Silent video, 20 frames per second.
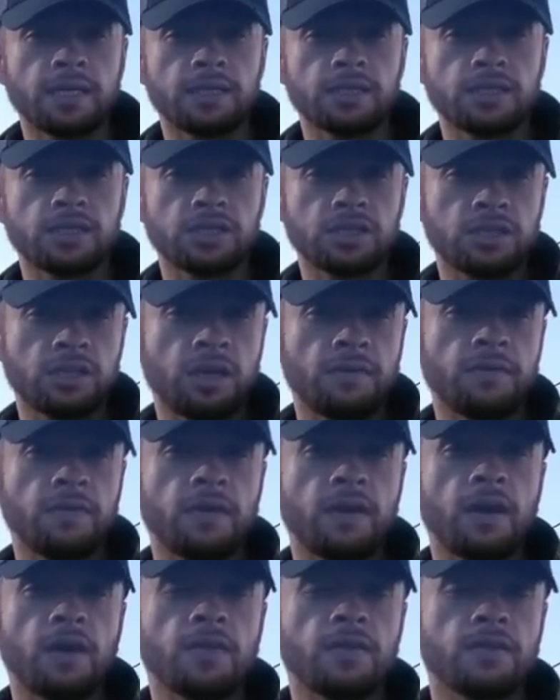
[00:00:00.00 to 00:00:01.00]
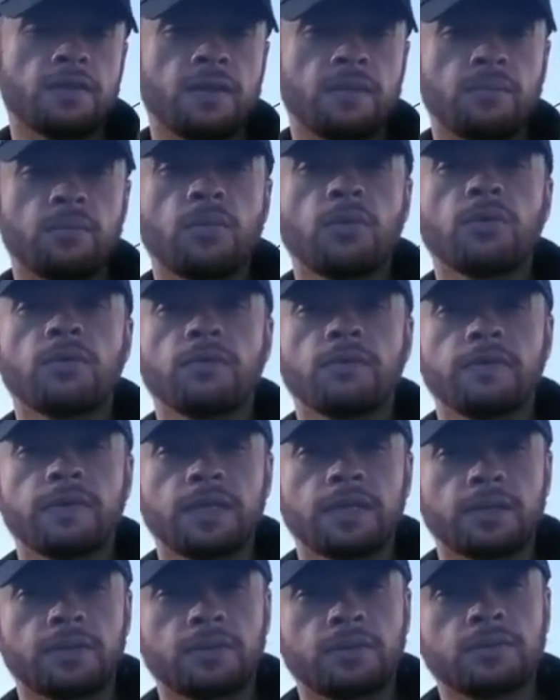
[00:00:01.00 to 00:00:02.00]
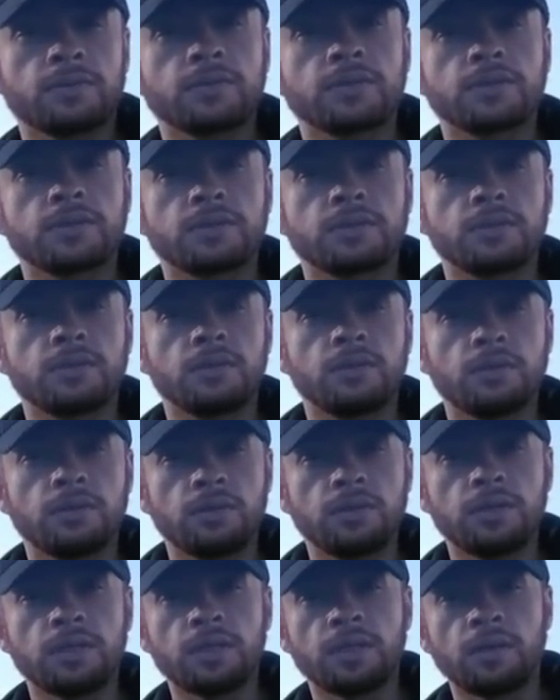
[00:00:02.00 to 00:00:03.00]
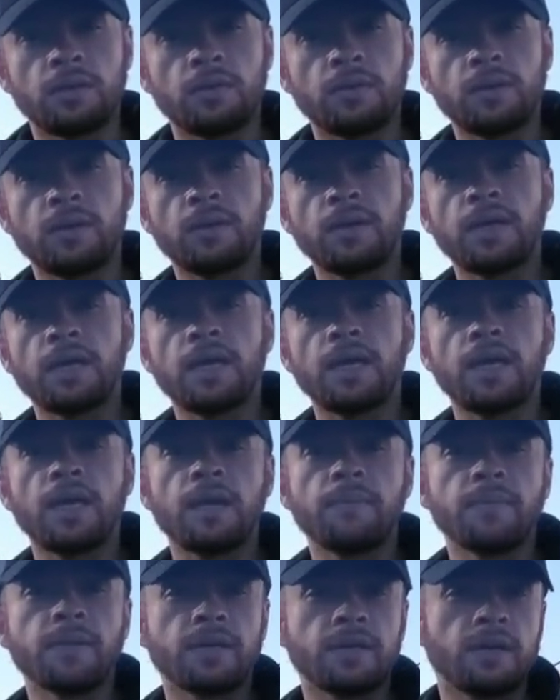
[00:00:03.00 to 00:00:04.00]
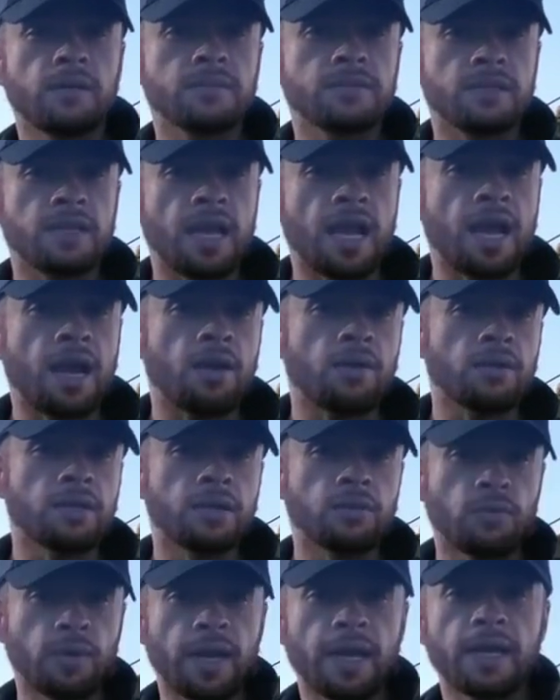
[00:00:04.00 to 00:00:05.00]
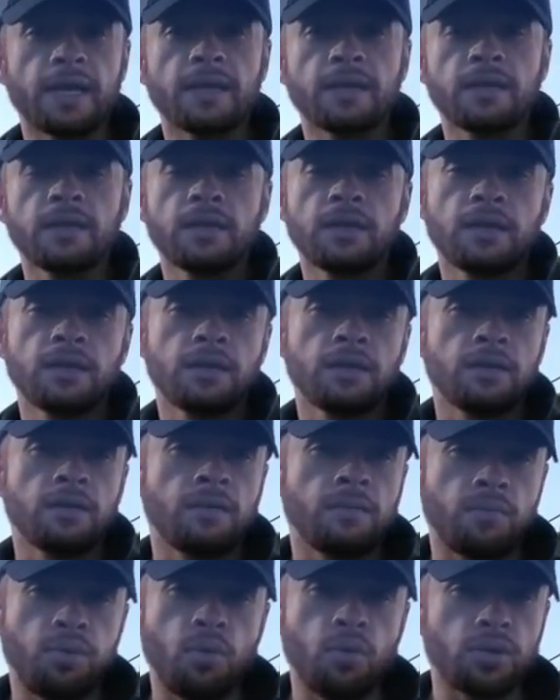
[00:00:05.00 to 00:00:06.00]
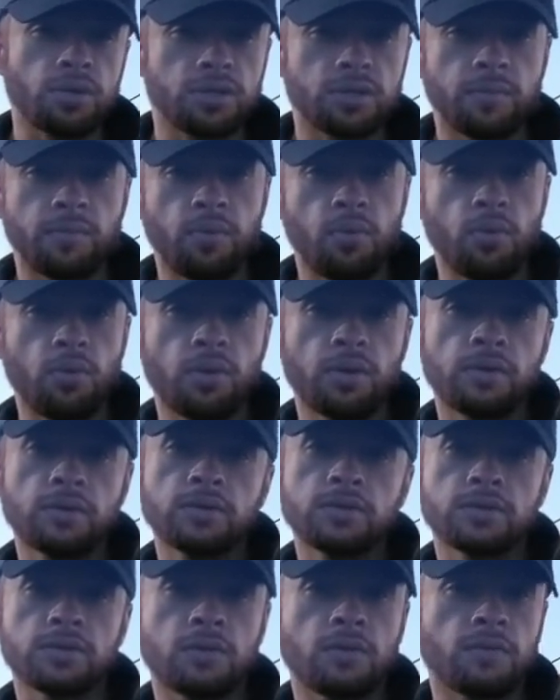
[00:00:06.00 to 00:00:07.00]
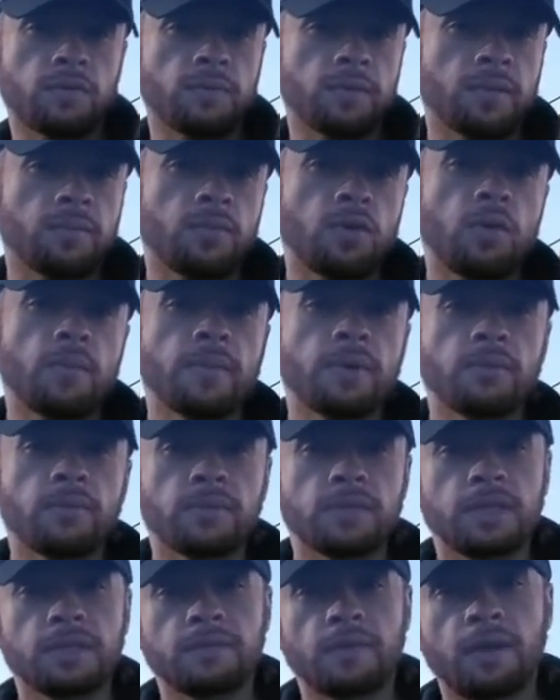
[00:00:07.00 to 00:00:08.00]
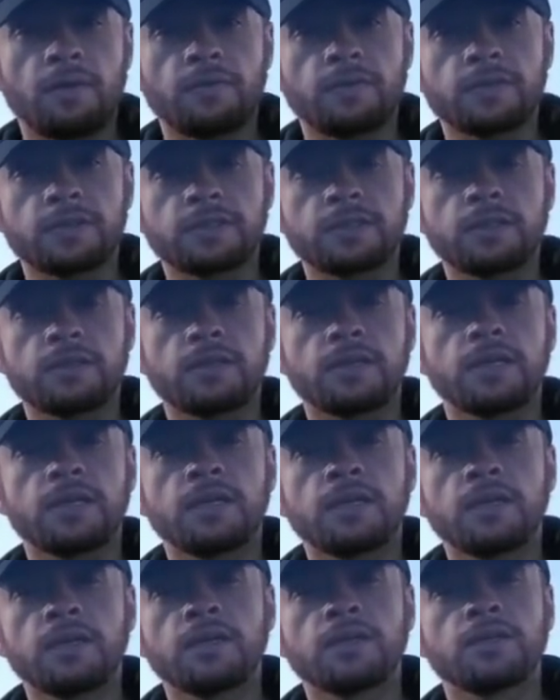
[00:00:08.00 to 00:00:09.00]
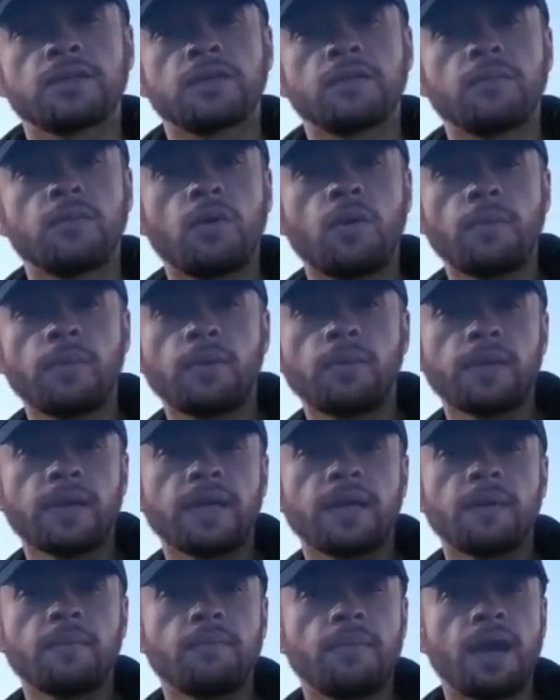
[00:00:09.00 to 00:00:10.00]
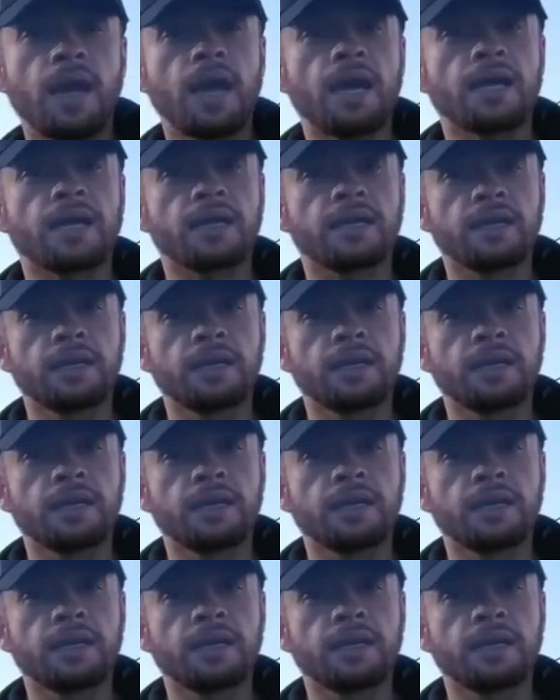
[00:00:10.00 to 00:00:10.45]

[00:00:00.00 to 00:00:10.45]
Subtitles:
stuff other than motor vehicles, it becomes an hourly rate, port to port. So from the moment we leave our facility to the moment we get back.